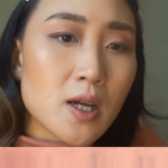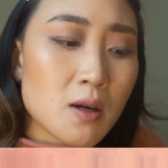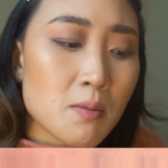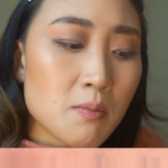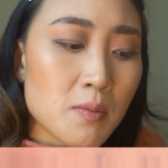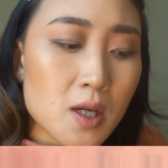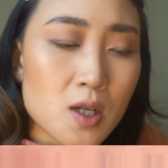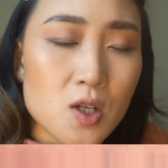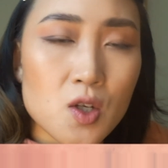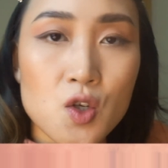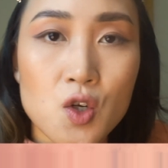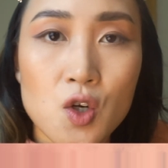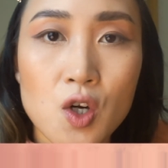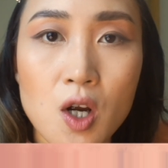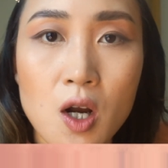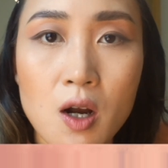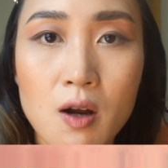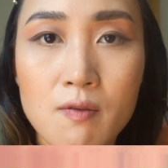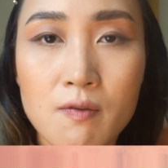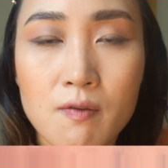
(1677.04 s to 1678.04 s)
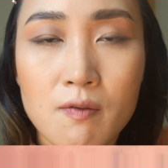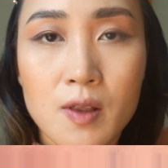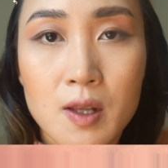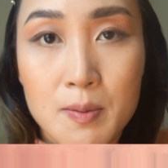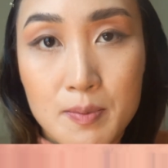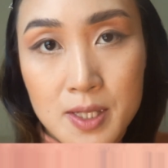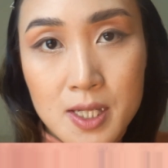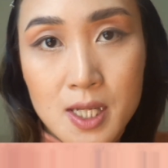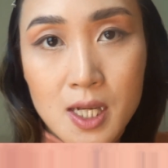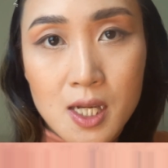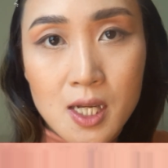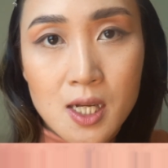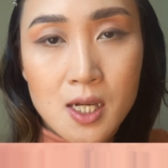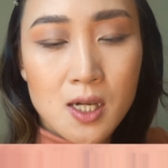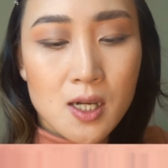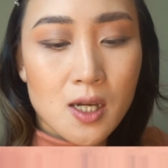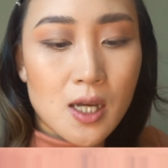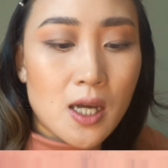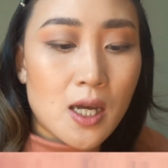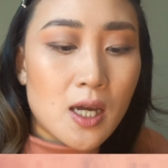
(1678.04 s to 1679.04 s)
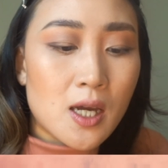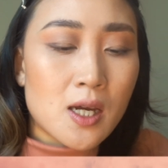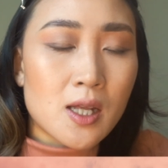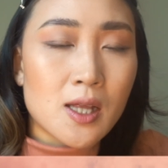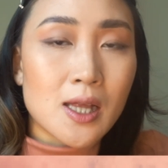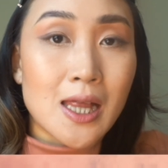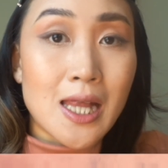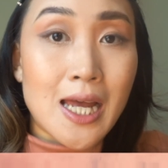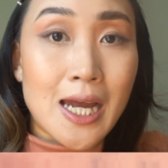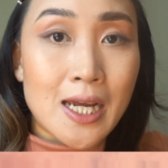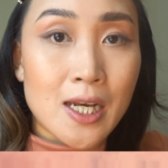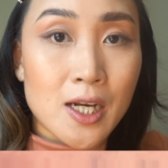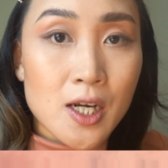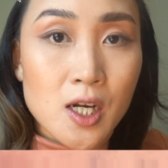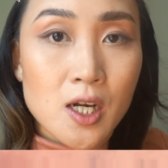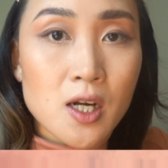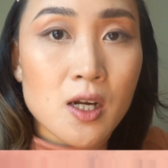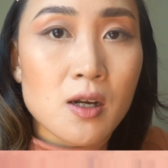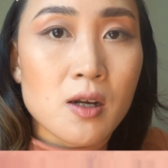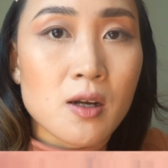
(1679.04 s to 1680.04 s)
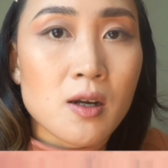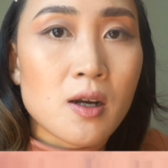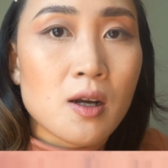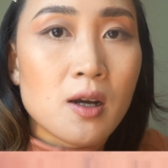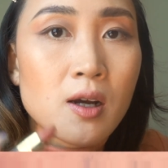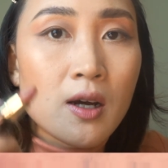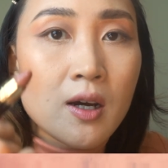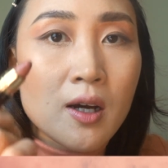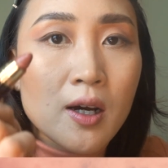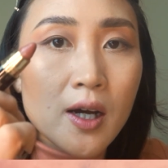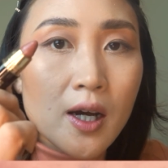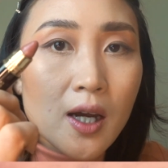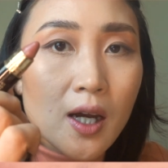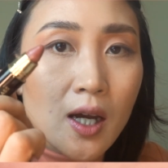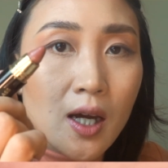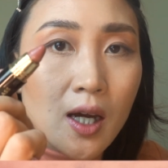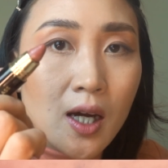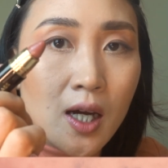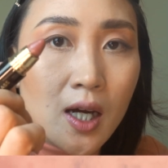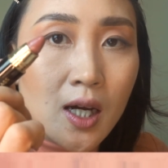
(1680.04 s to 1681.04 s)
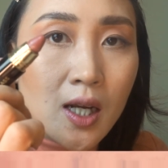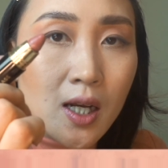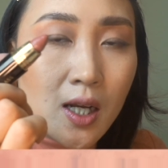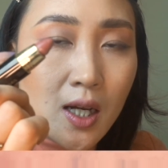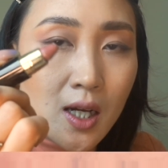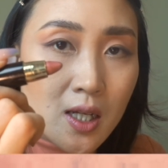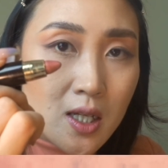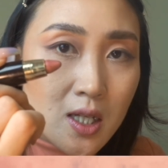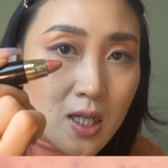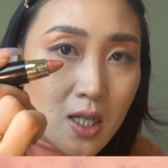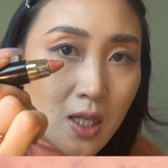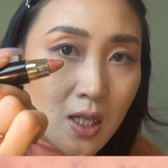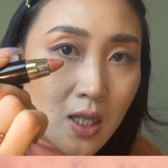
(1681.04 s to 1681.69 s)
a mixture of lipstick and liner. And it's